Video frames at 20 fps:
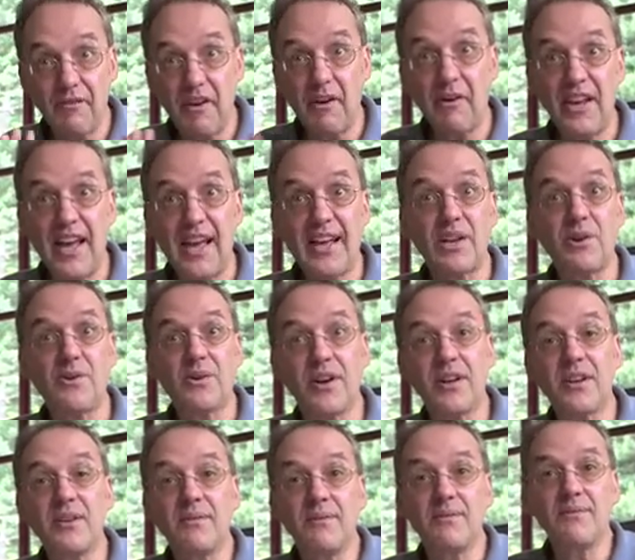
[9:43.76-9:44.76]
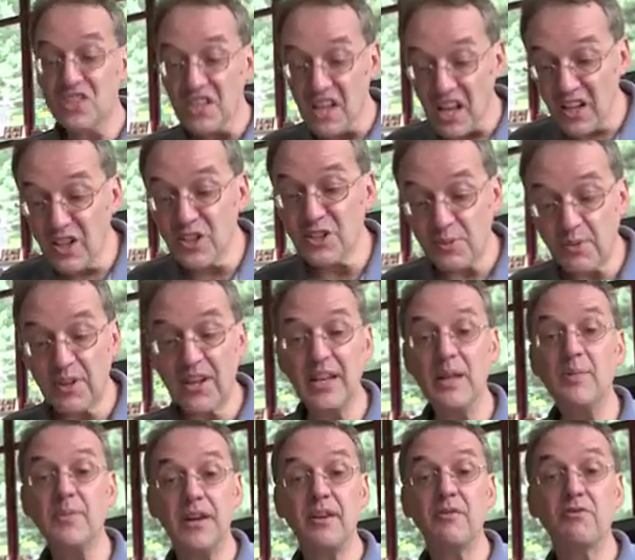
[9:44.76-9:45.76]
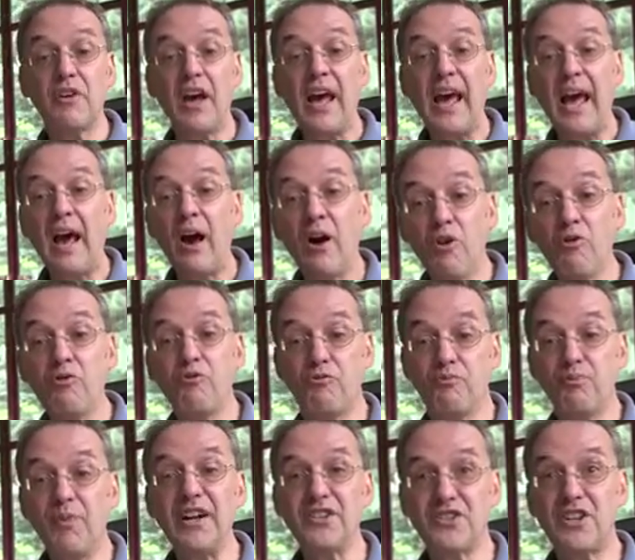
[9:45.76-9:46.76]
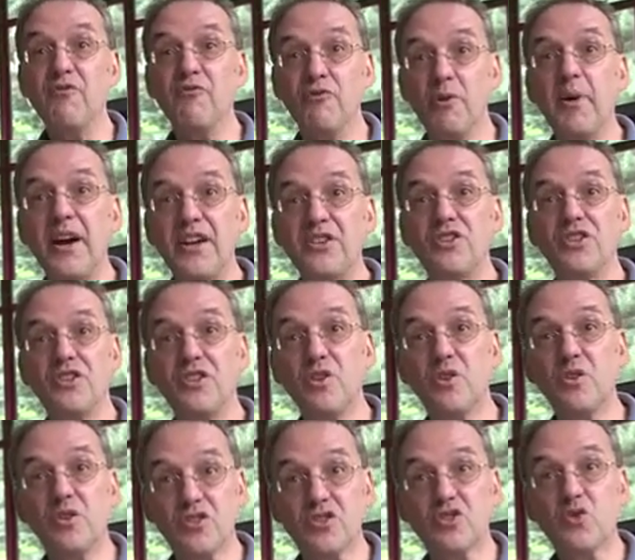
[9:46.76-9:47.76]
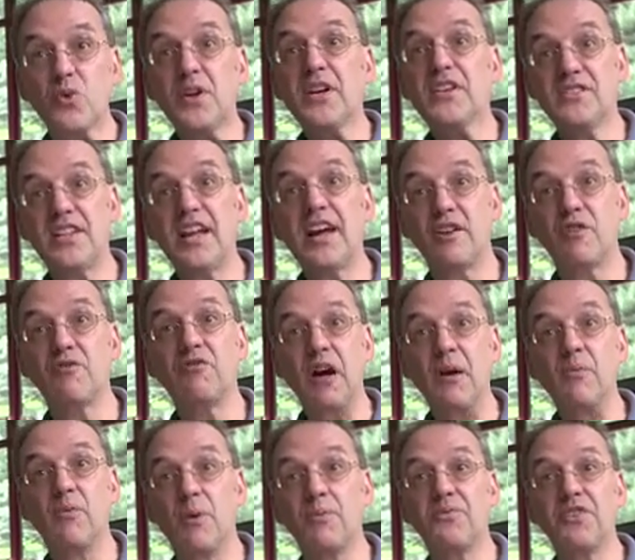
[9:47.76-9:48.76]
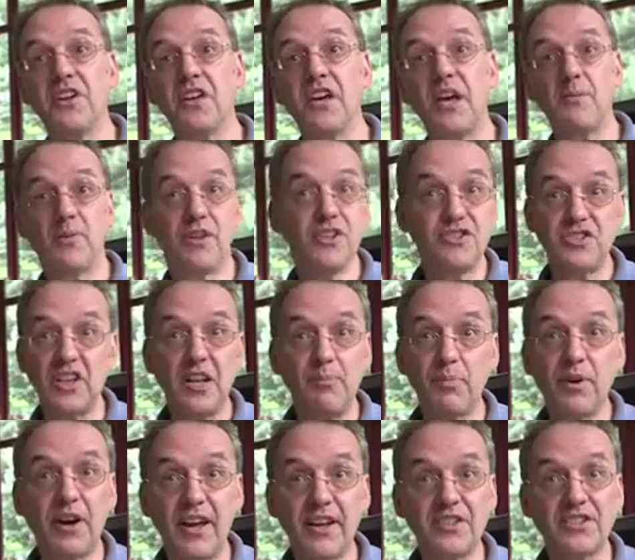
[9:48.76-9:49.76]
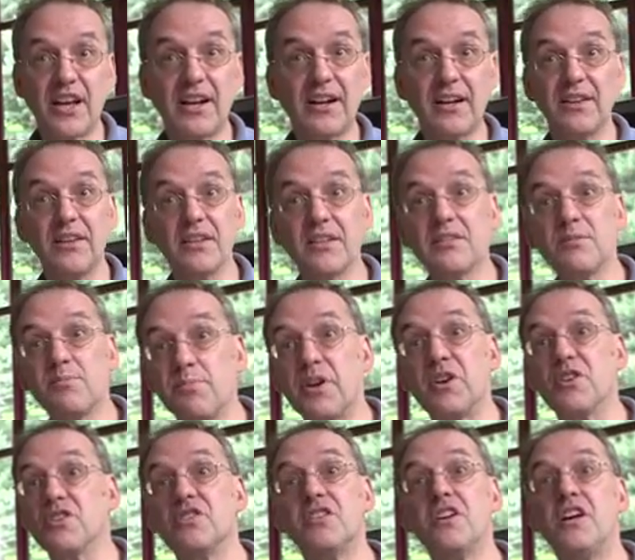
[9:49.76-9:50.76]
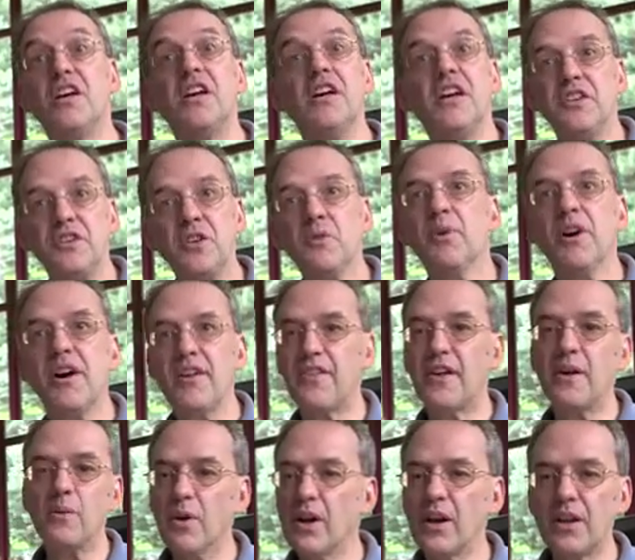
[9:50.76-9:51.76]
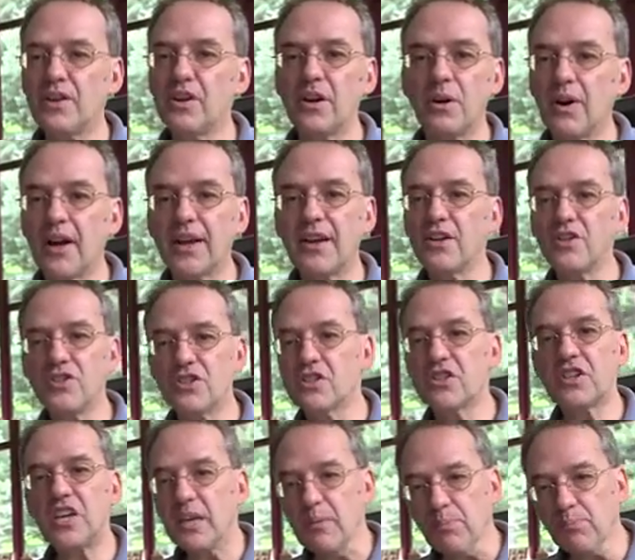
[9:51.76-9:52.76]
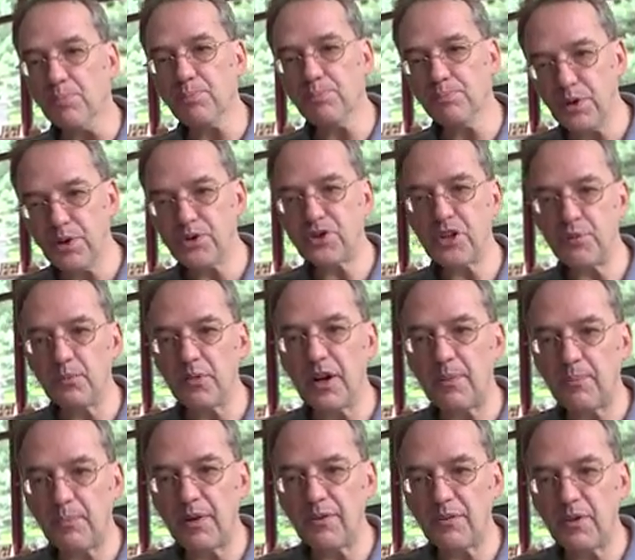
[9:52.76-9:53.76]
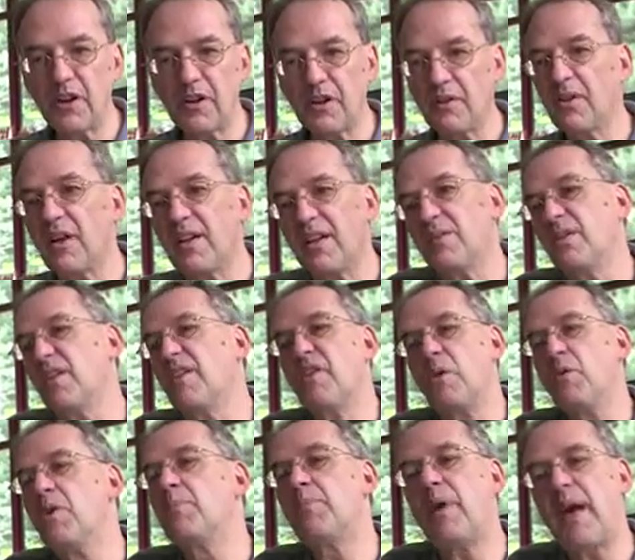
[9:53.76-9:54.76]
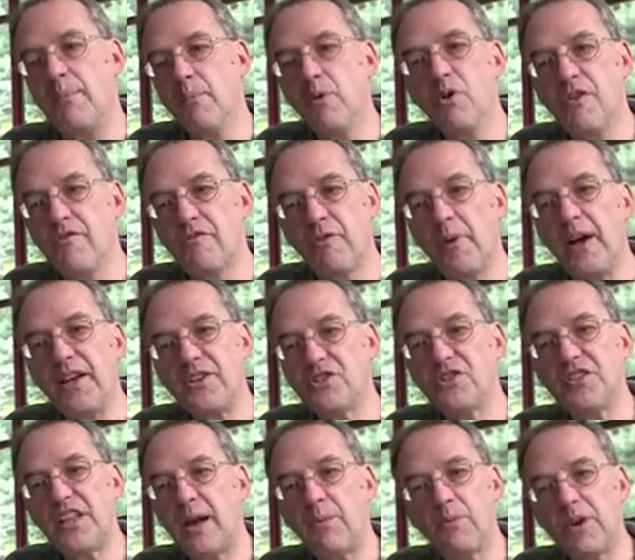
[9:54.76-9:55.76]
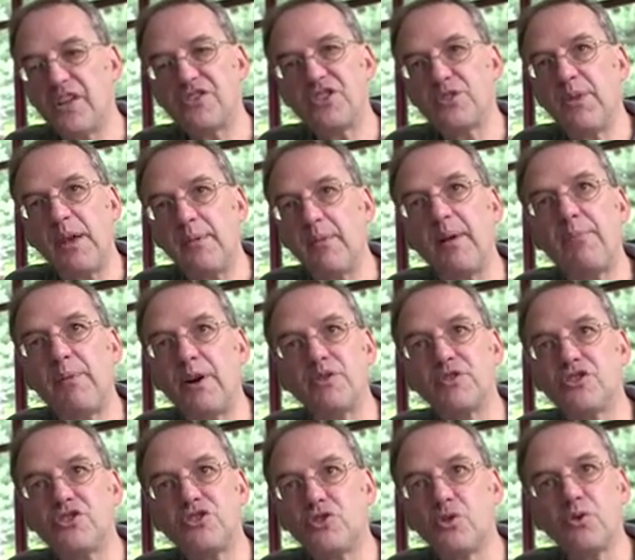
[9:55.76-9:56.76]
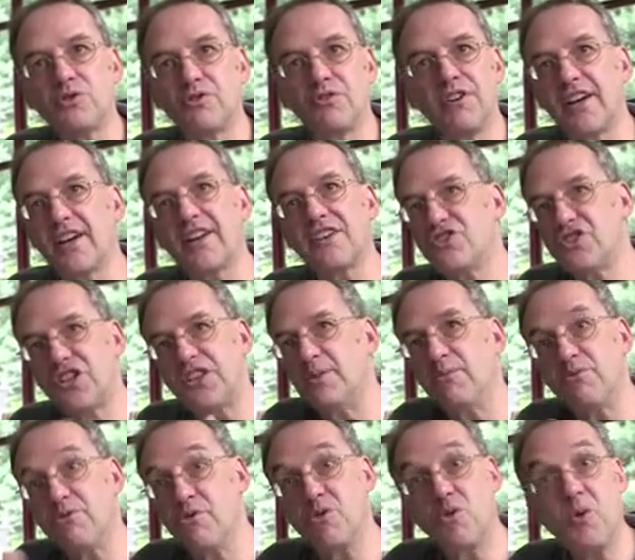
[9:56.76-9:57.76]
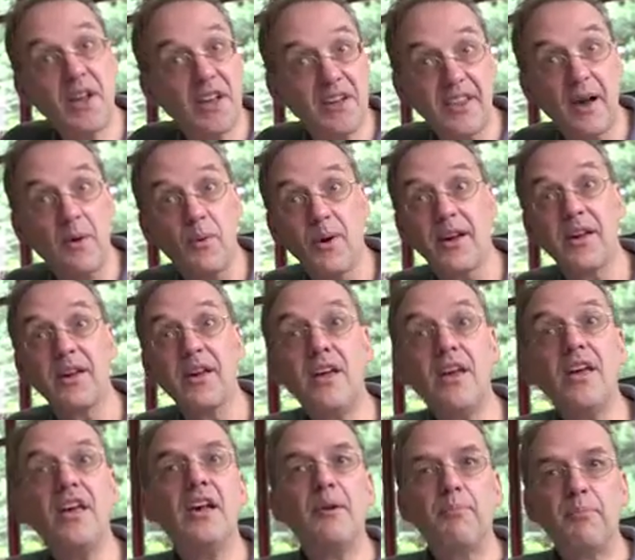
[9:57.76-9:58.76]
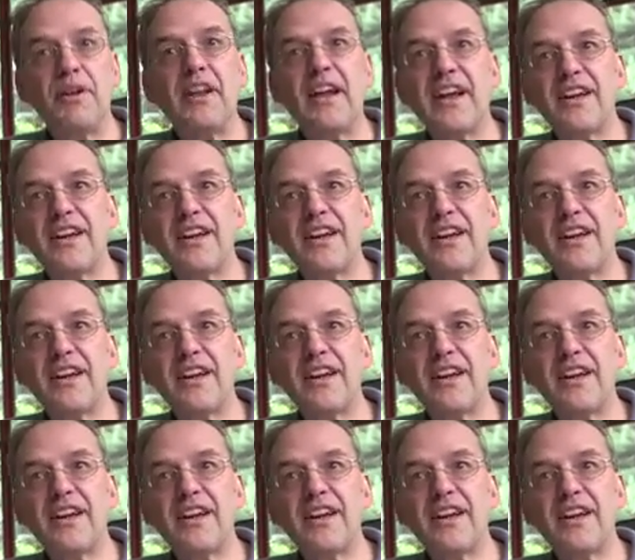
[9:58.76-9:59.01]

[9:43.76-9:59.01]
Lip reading: very accurately. The ultimate limit for how much information you can squeeze down a fibre optic cable is set by exactly this, because you might think, well, I can just keep pushing my, if I want to pack more information down, well, I just make my pulses shorter and I can send them through quicker that way. But